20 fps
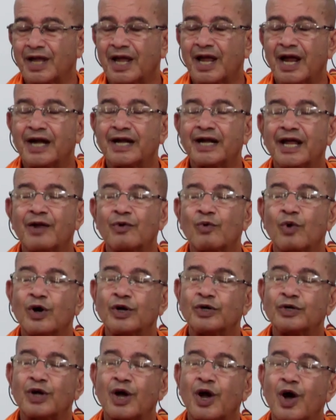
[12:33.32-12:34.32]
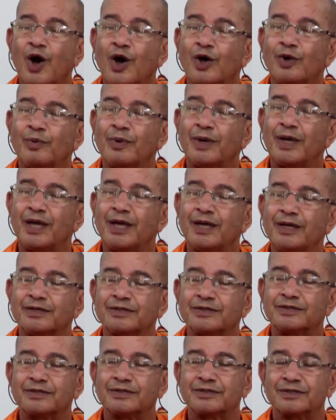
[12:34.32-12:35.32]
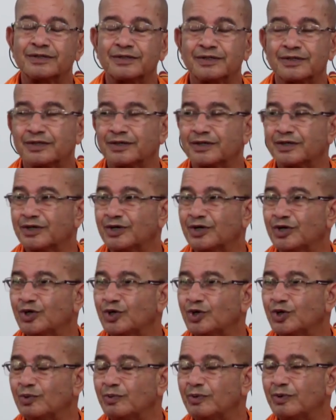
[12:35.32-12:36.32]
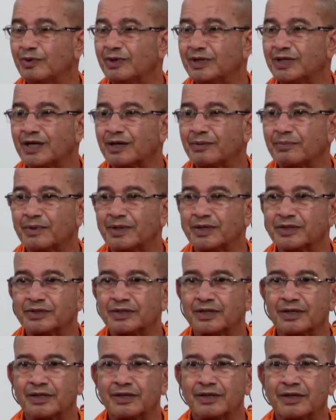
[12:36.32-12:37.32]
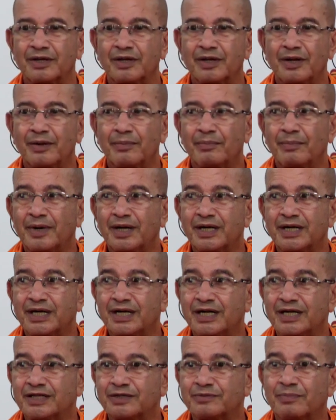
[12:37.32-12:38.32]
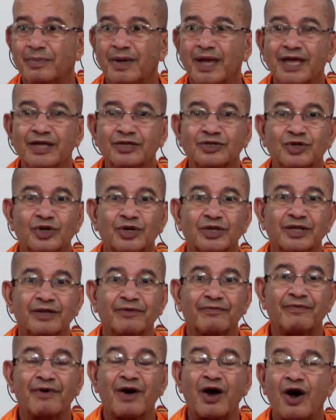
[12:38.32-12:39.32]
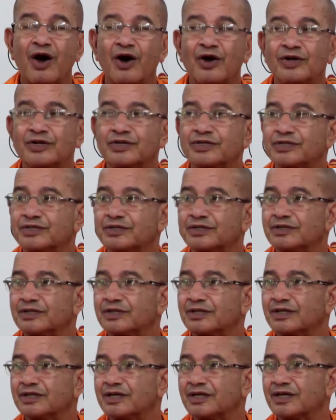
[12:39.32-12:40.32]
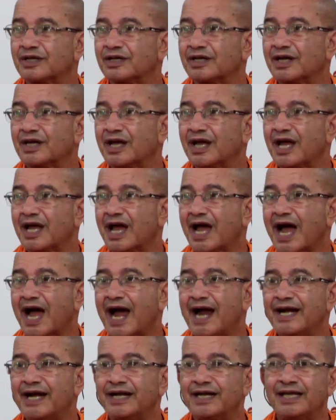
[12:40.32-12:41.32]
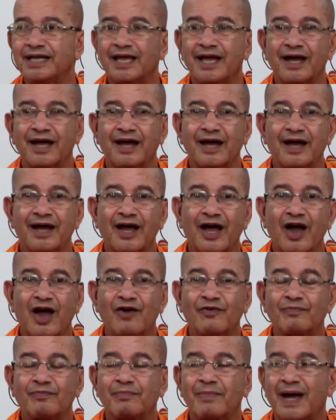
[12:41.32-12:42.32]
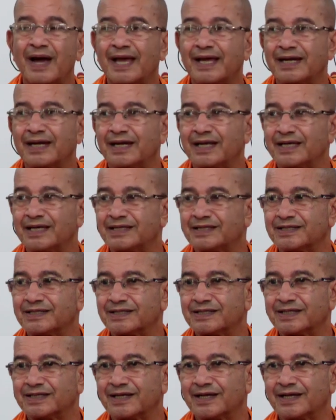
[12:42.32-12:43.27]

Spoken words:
And I want always to be with that person. But it is based on the false idea of mineness.